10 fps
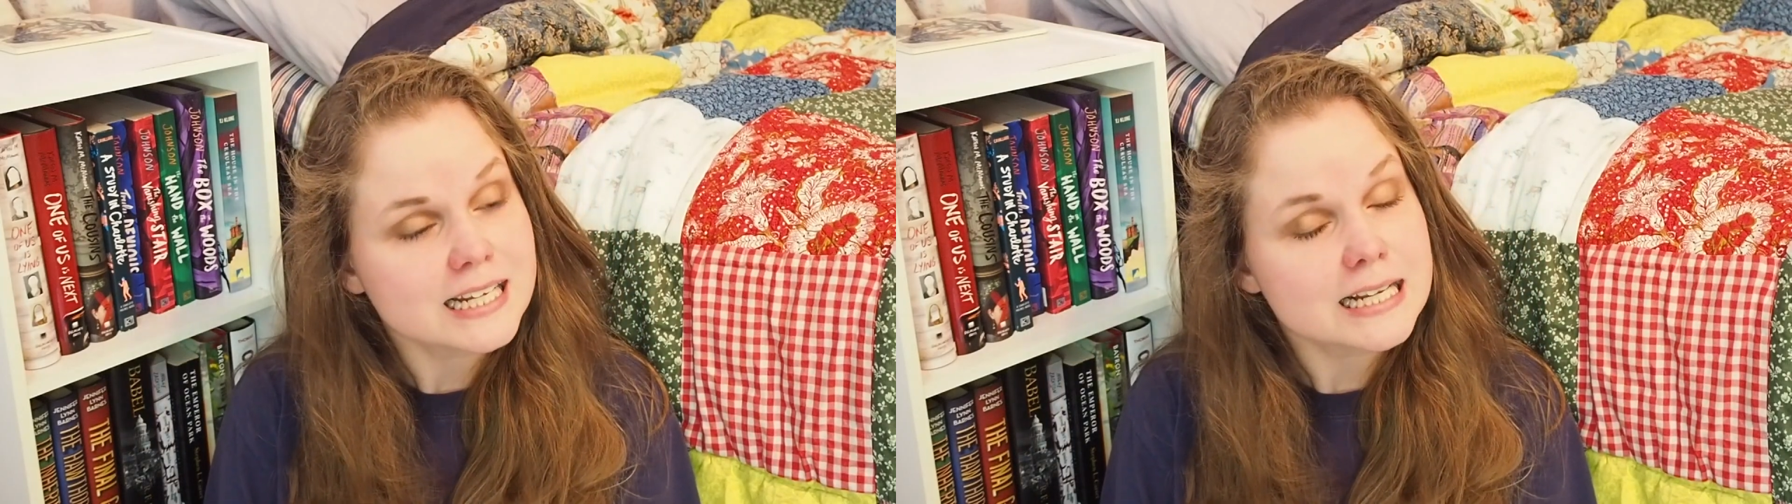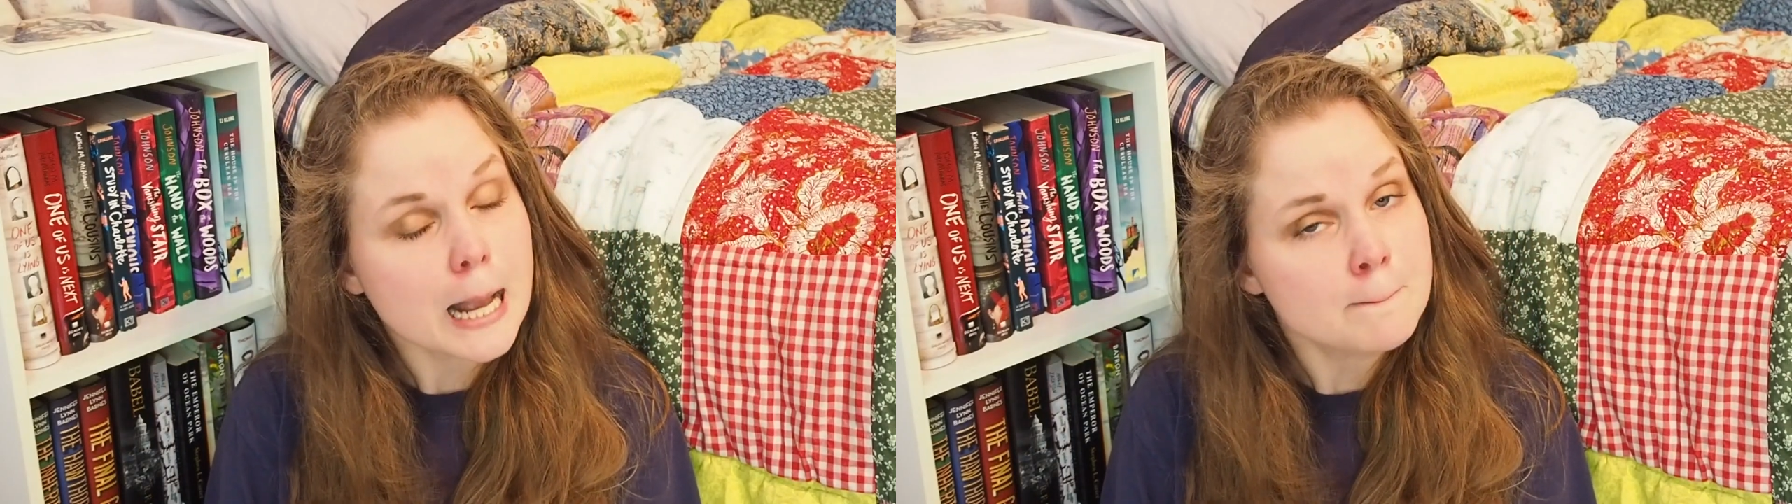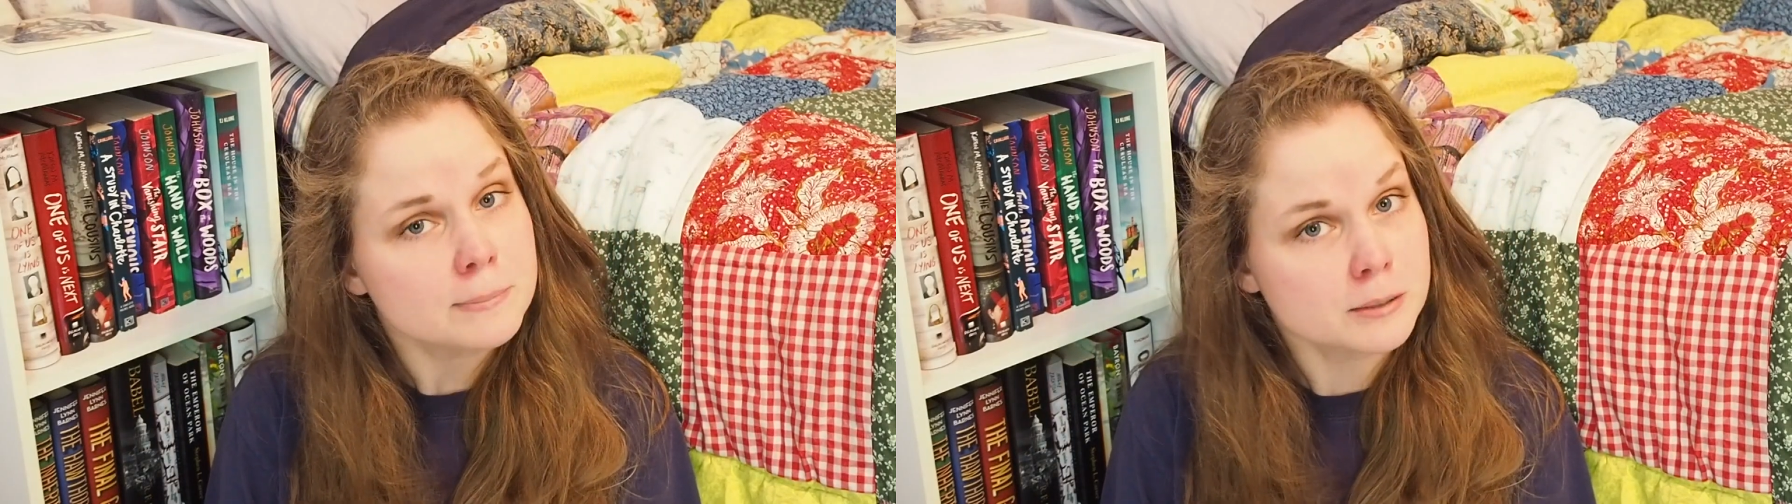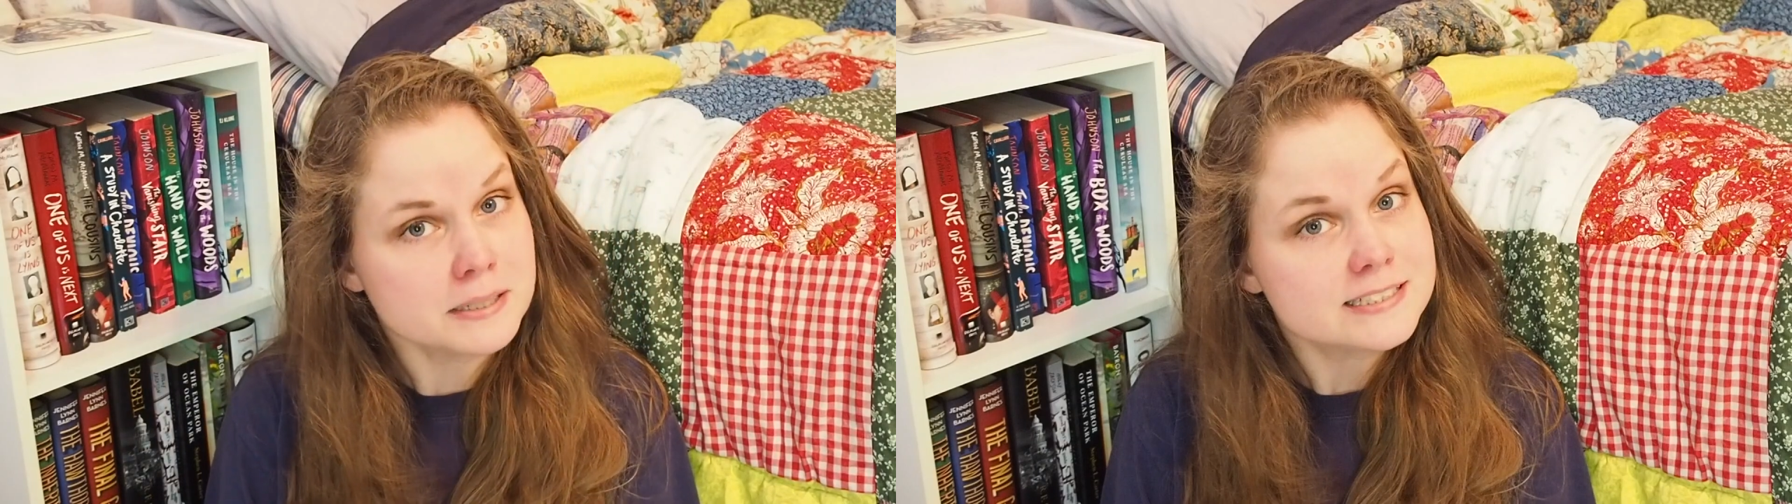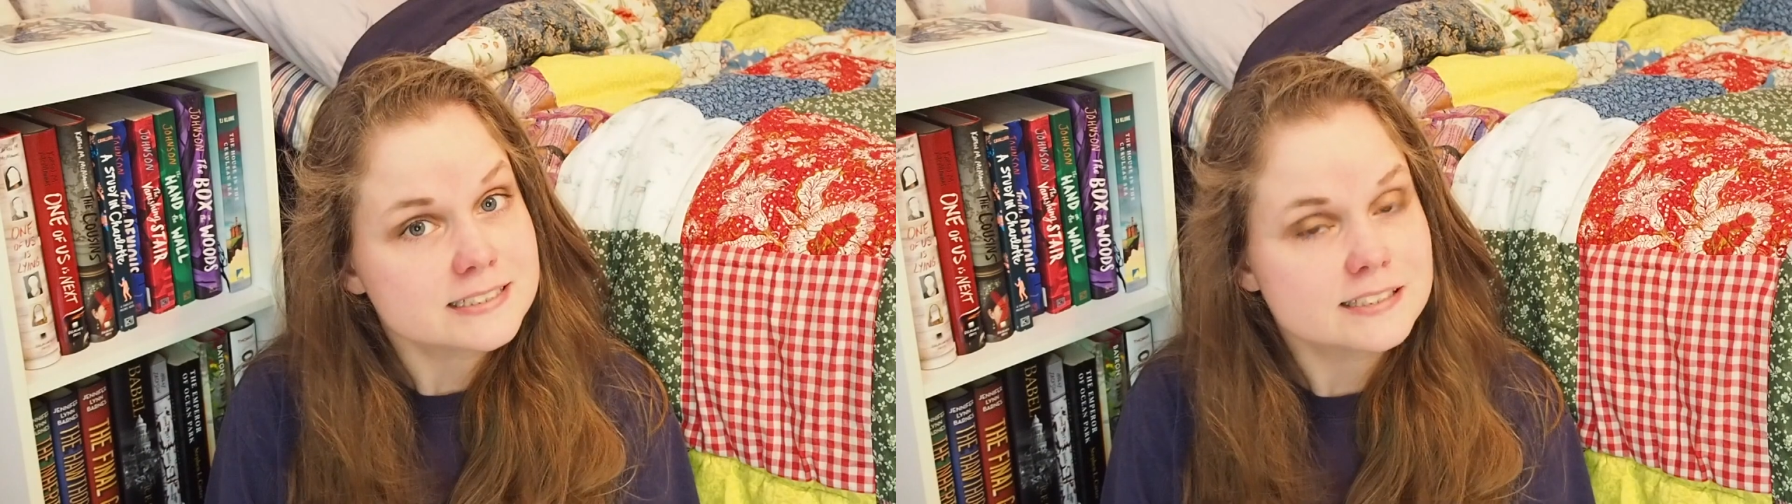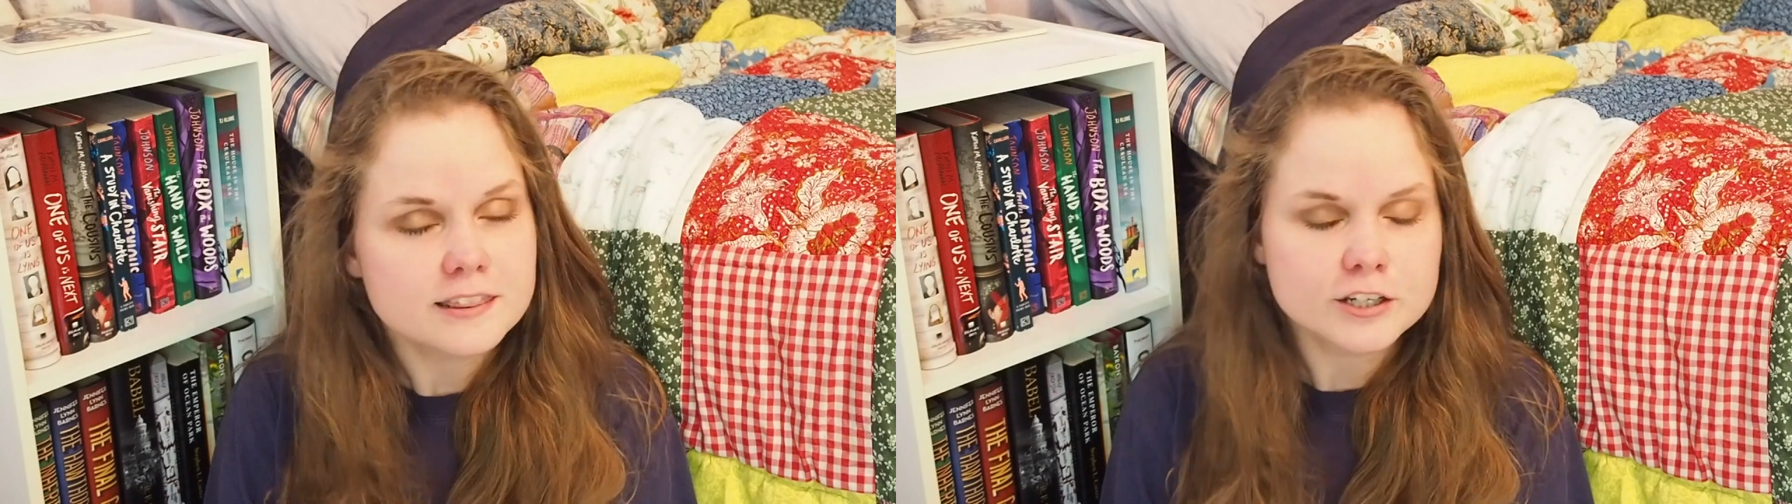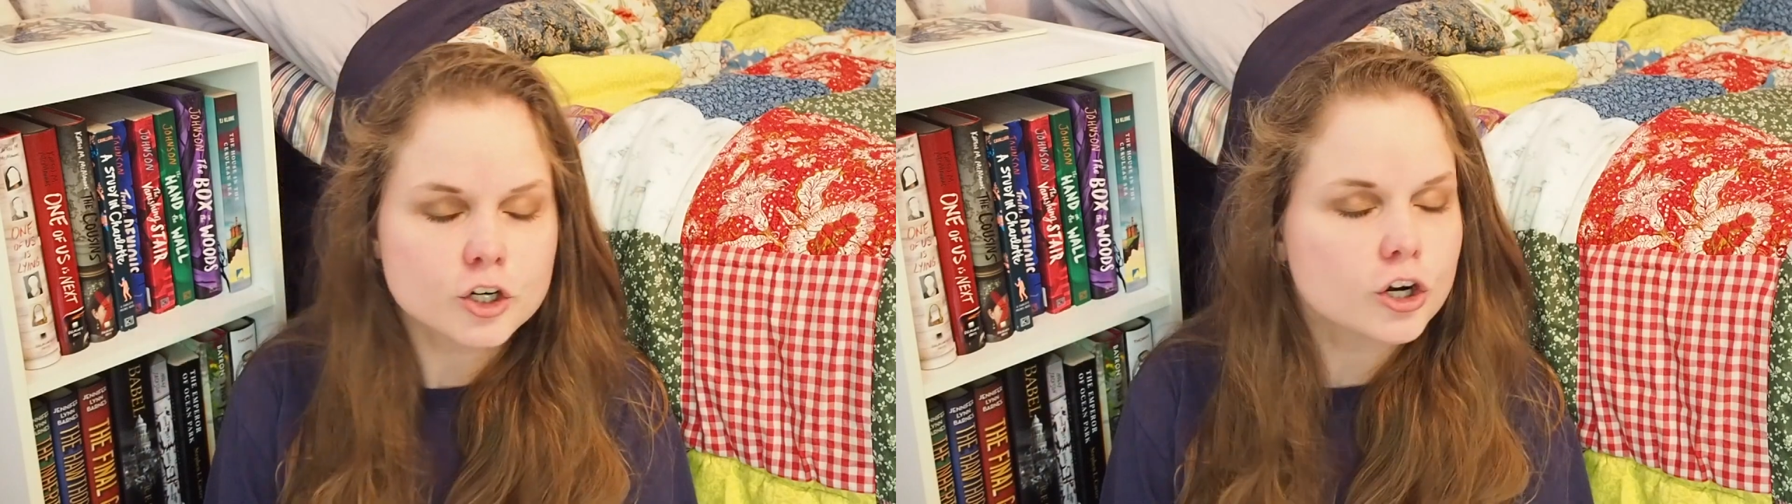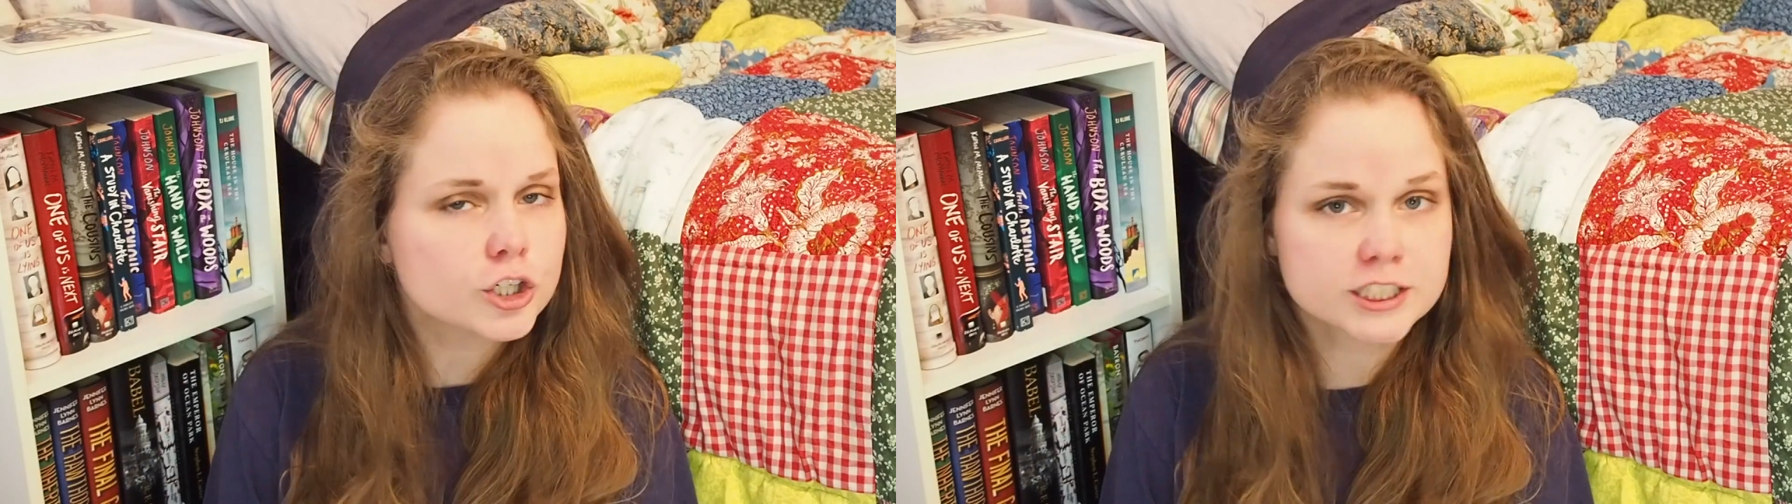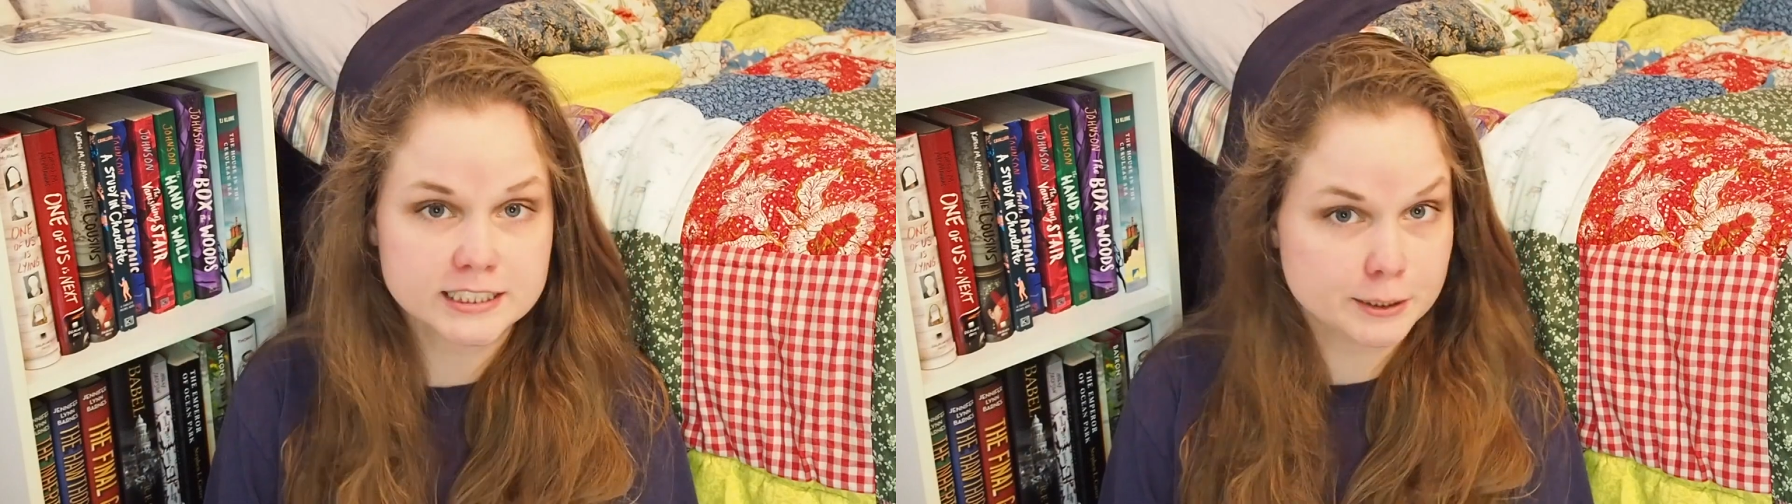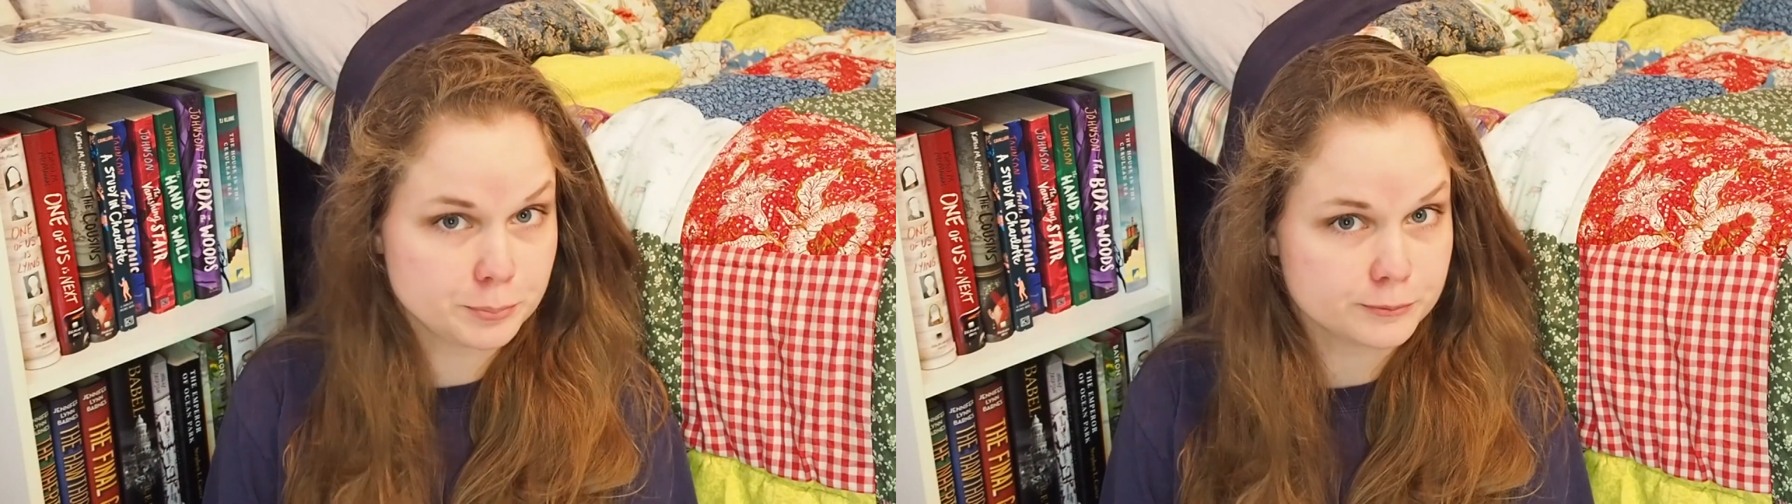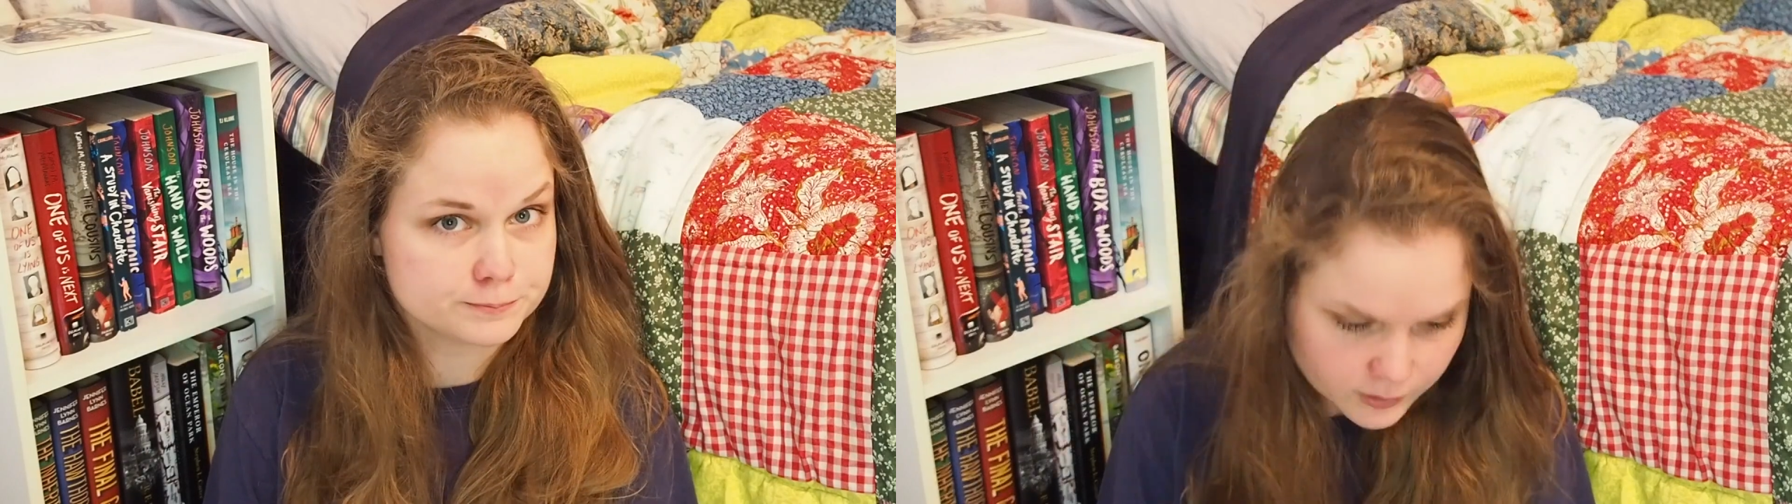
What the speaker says: complement their archetype.